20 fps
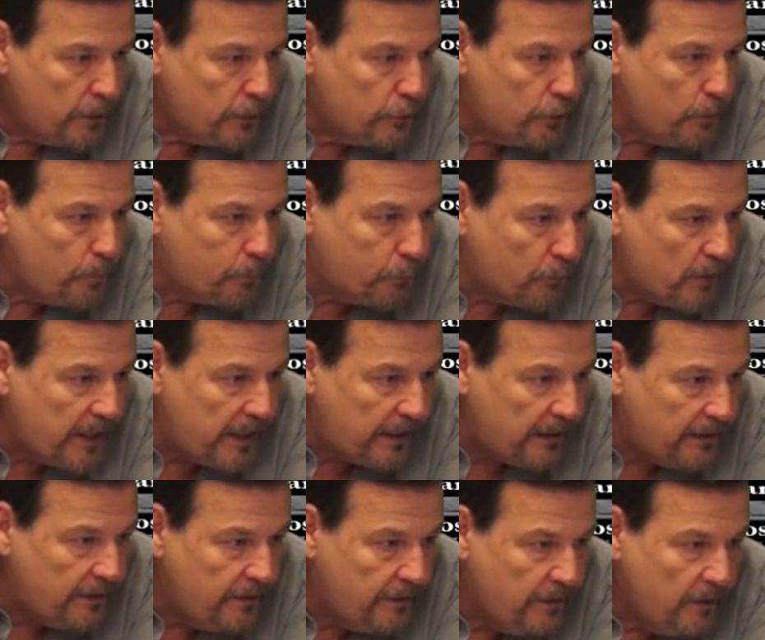
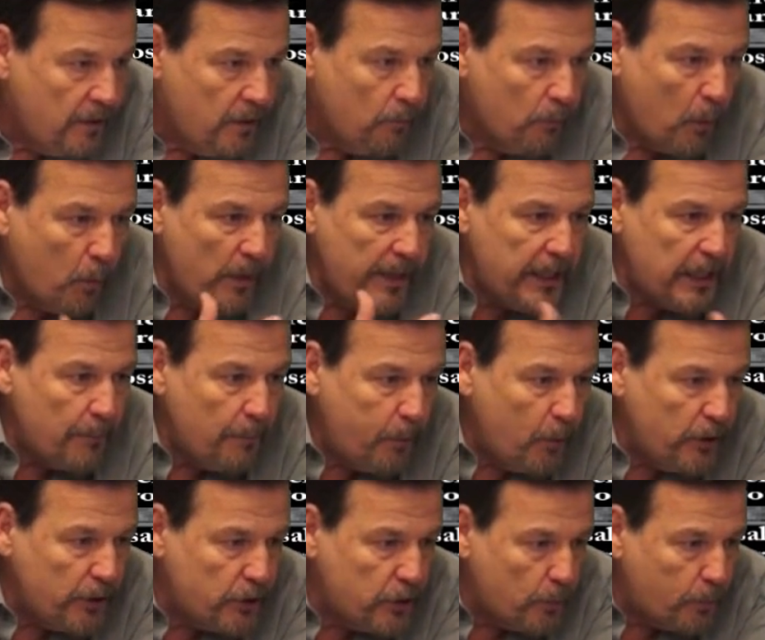Dupree. Well, we can
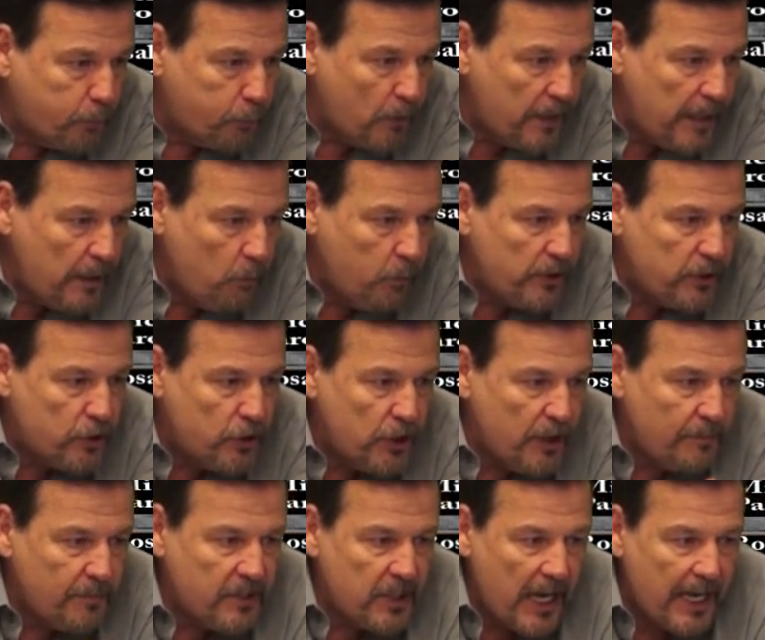put Dupree with
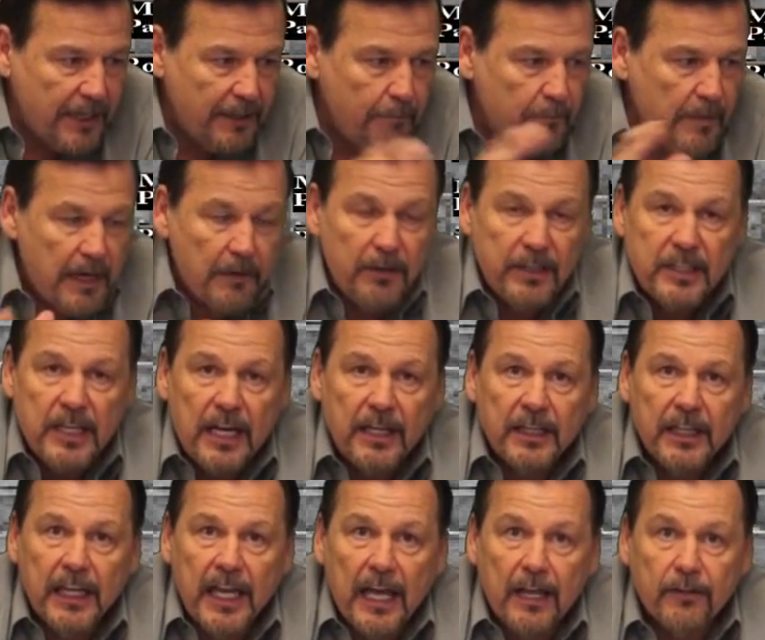Jim 10 and Mary 10
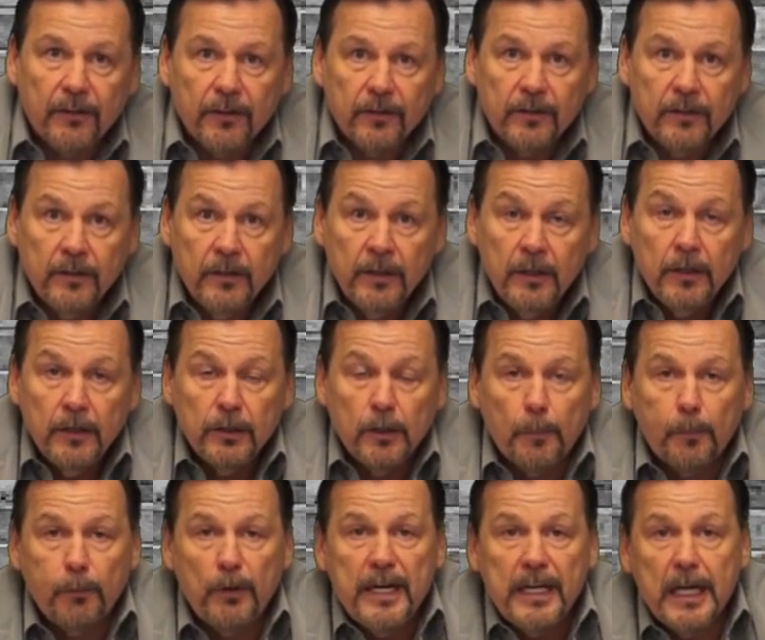together.
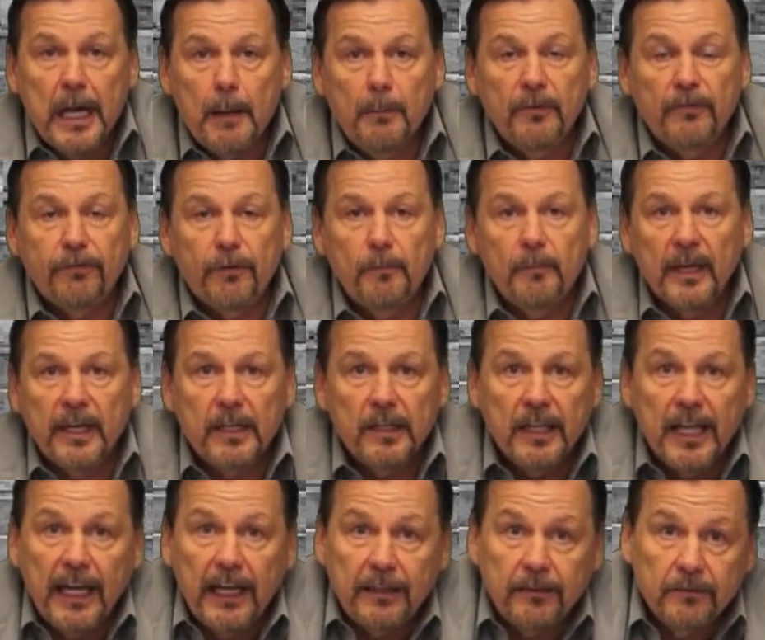Dupree comes from
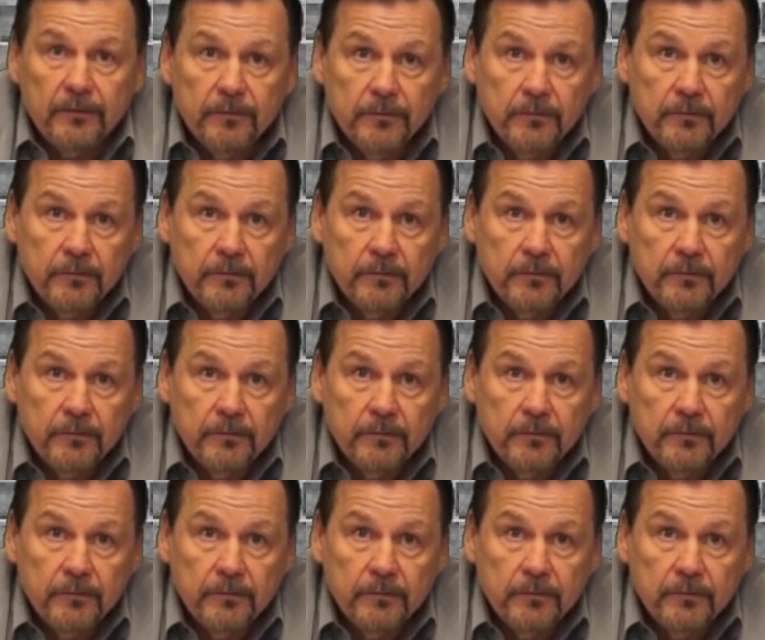McLean.